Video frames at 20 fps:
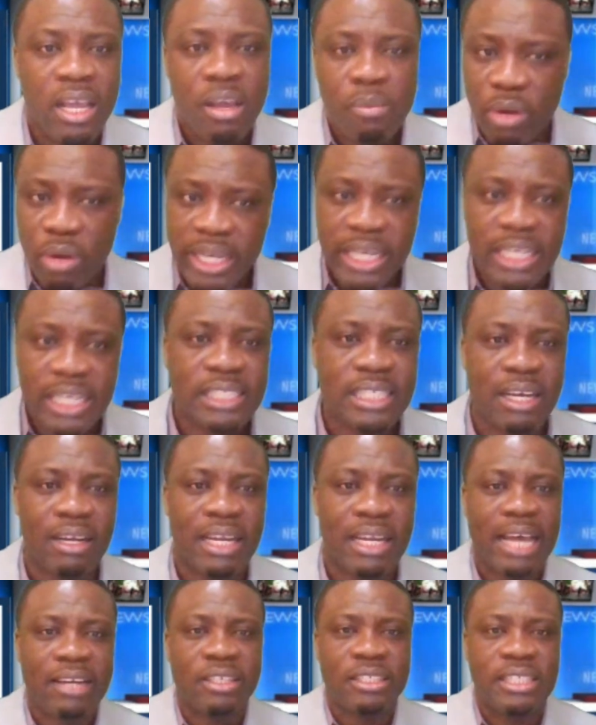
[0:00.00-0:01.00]
but he said a
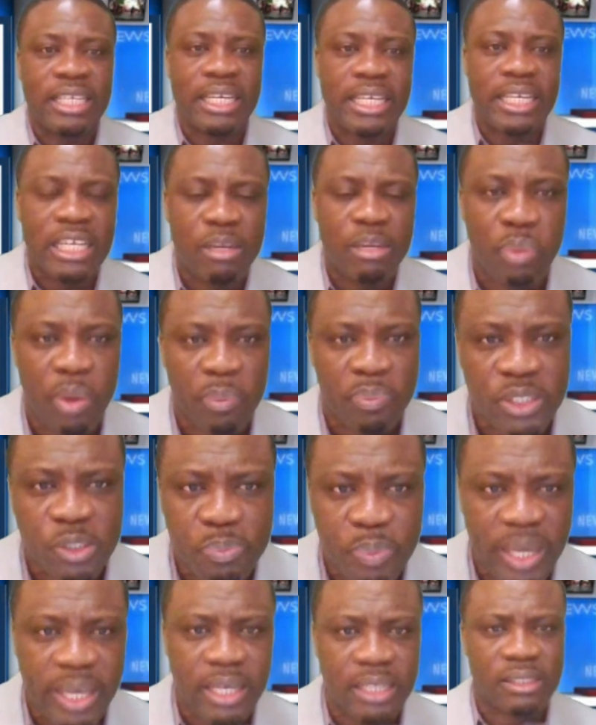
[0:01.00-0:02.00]
lot of things in the public
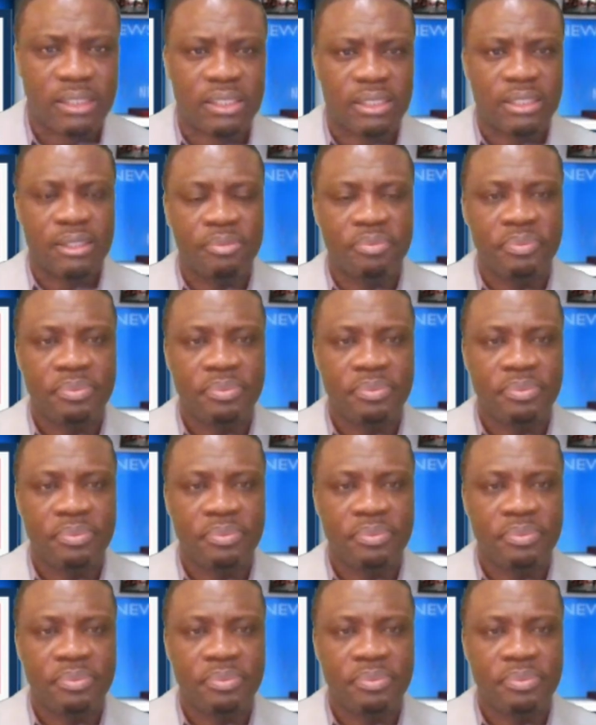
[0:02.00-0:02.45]
space.